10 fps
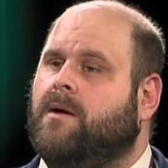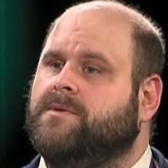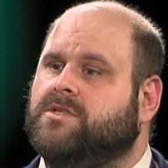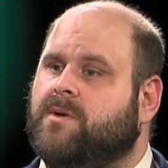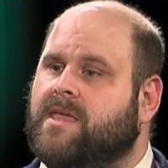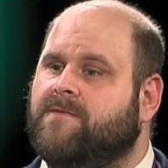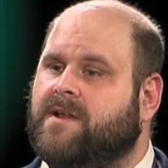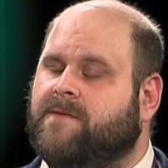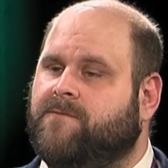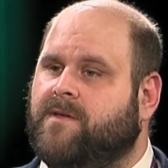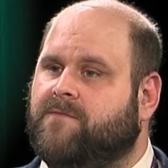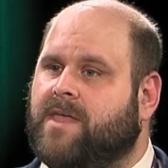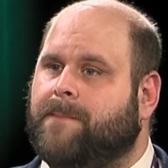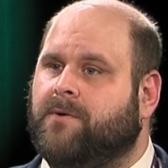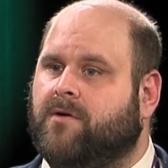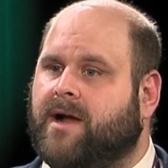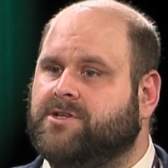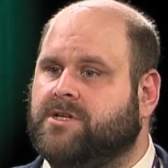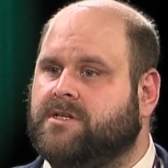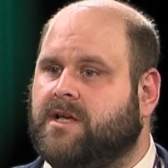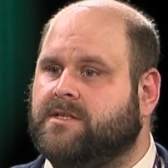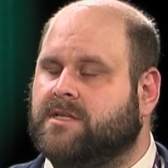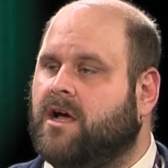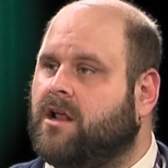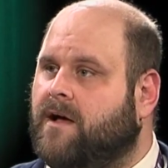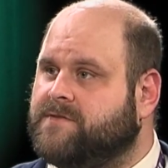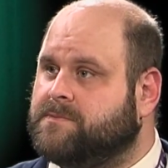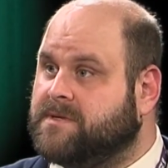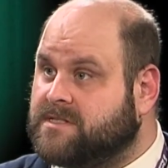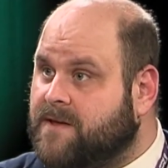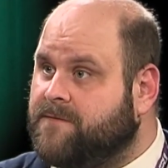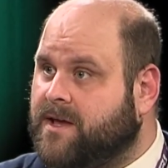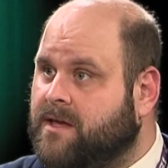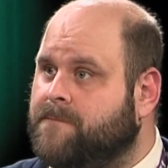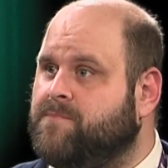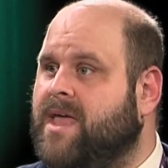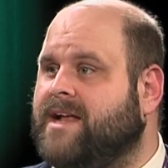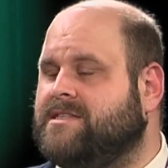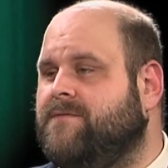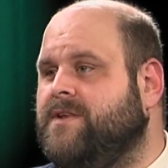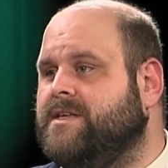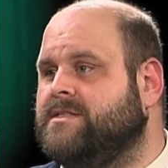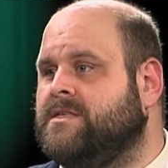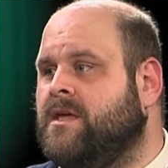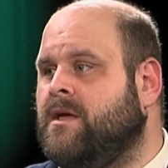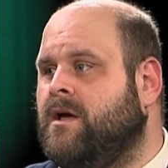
So even if that progression does cut off specific activities,